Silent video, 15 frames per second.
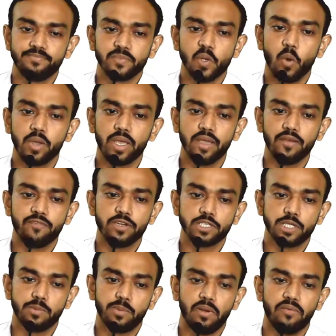Okay, first
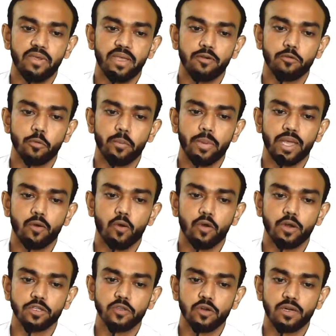of all, we have to make
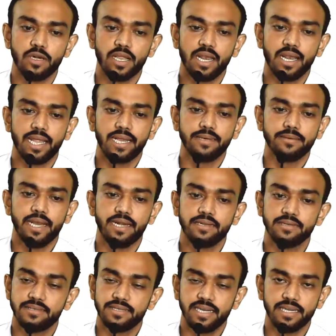horizontal line at a
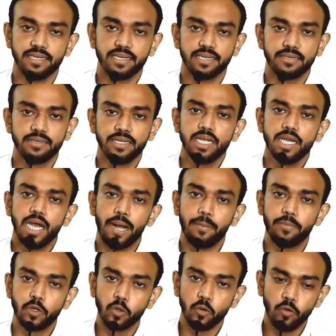center
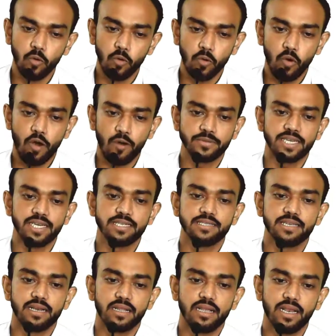up to offset
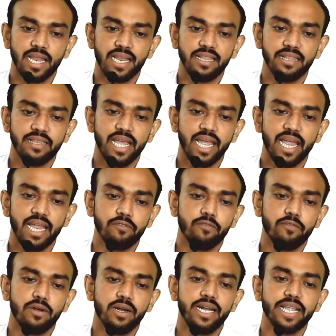circle, and then
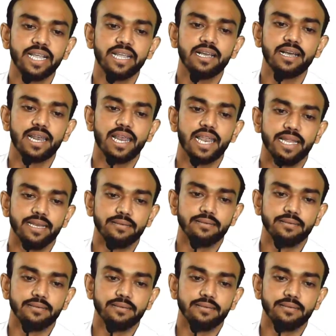vertical line.